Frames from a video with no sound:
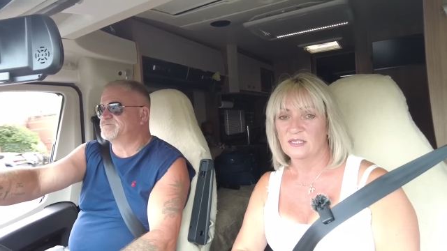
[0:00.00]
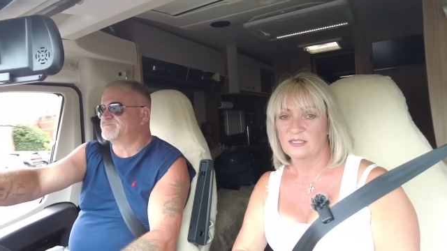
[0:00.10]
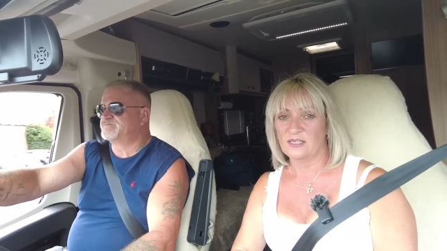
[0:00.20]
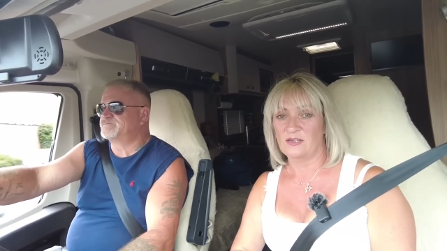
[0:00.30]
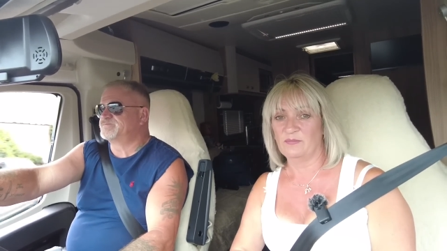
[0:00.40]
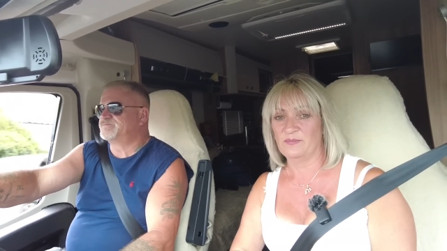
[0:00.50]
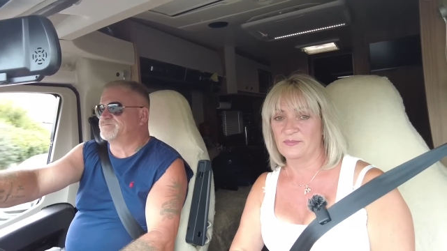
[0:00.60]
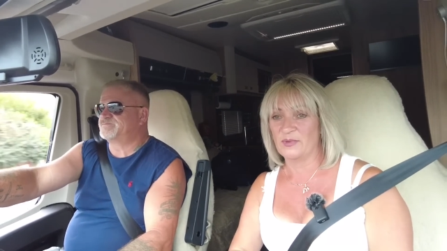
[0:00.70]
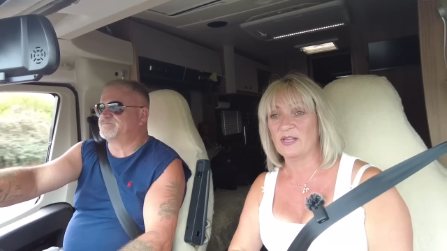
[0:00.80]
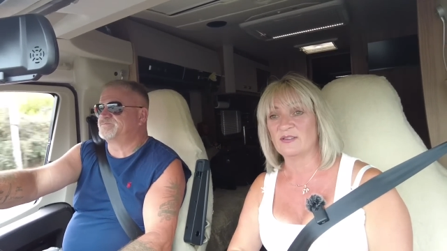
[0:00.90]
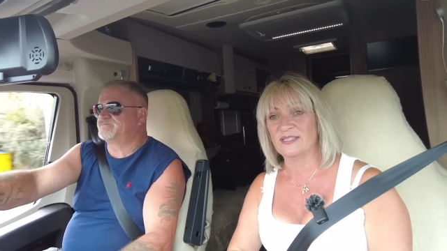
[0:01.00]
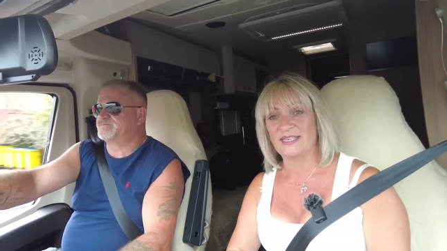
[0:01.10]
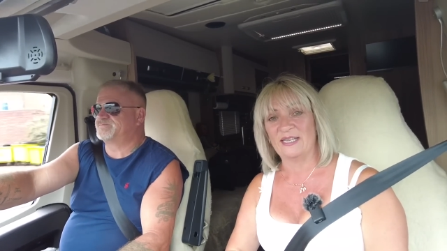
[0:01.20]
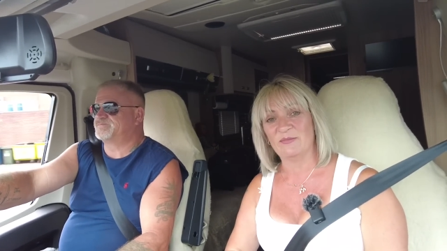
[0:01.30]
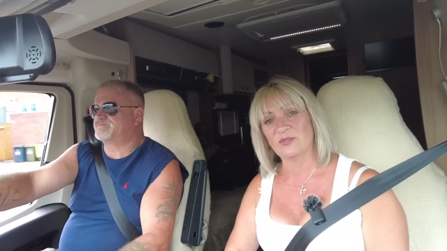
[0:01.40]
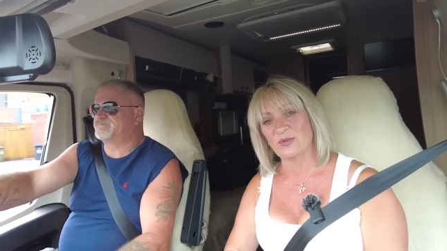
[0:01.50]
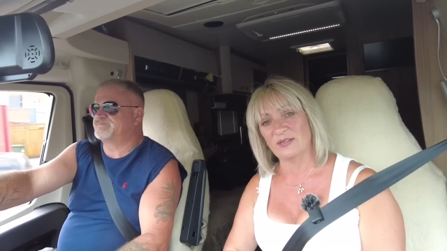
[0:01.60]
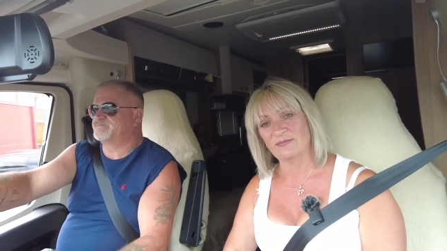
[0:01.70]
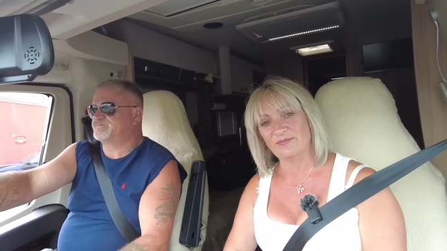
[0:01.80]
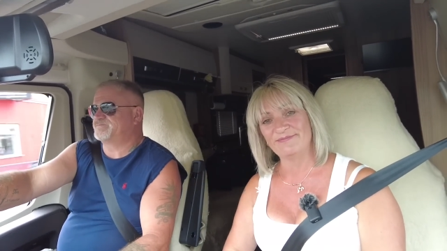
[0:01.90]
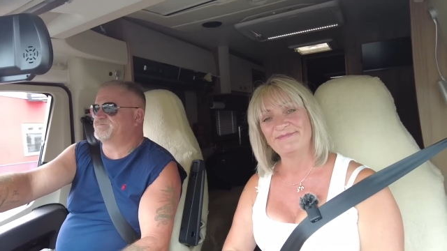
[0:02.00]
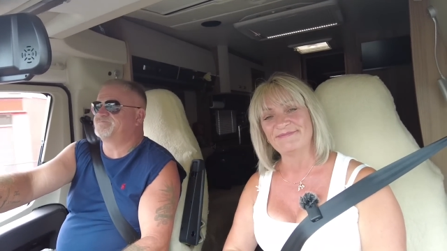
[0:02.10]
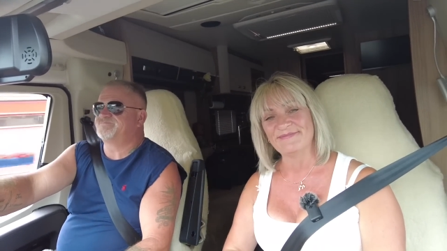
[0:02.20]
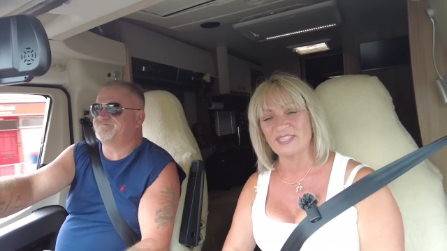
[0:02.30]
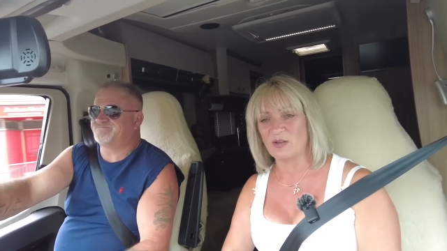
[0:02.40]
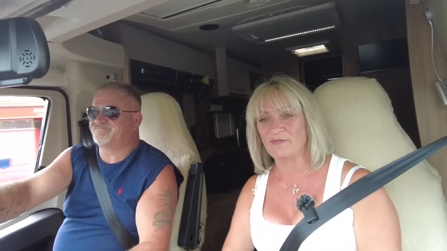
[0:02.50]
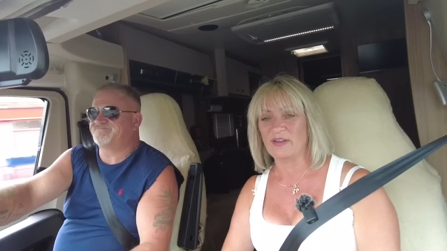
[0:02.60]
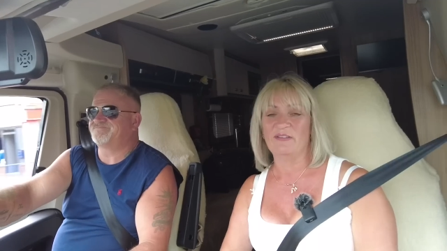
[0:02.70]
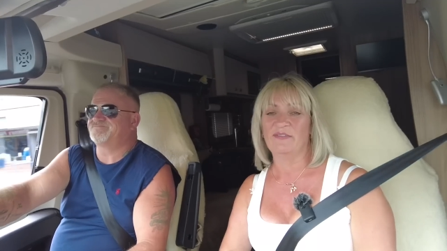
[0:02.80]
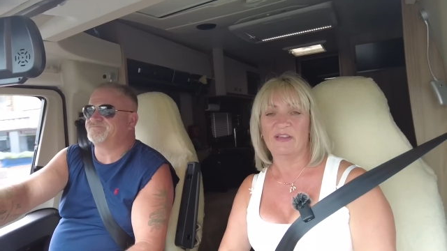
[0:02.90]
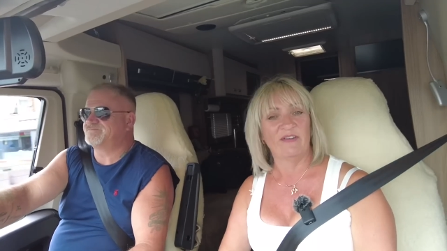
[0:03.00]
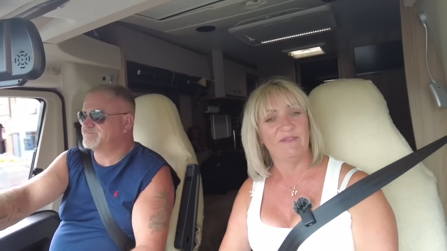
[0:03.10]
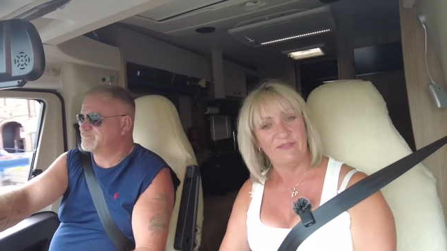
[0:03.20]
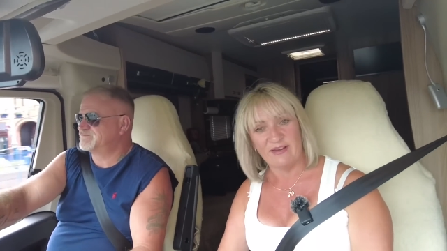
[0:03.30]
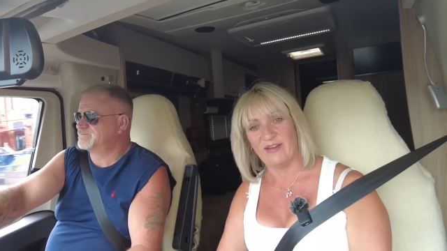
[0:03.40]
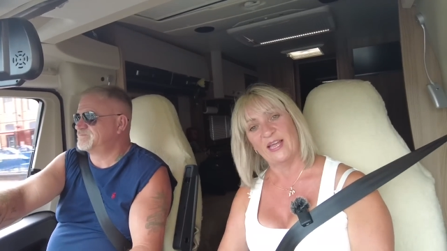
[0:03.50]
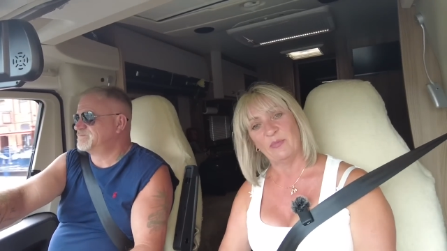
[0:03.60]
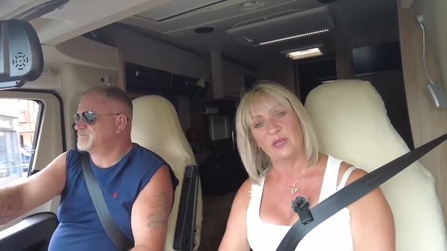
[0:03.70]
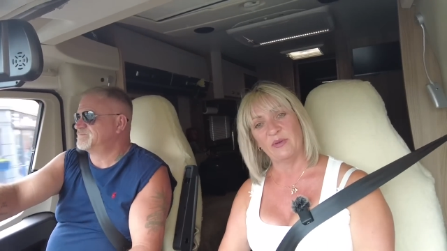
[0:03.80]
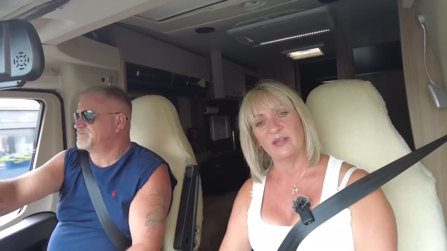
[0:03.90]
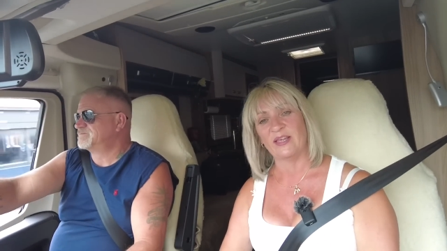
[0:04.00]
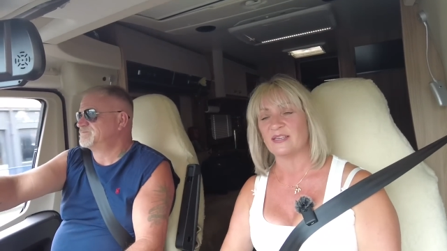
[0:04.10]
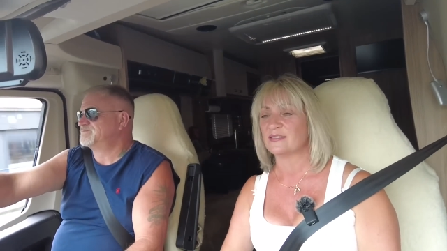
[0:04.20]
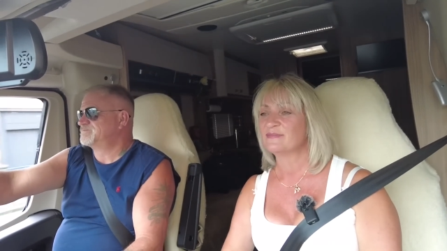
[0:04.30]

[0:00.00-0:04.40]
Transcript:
Speaker 1: So we're going to see him as well. So I'm very, very, very happy about that.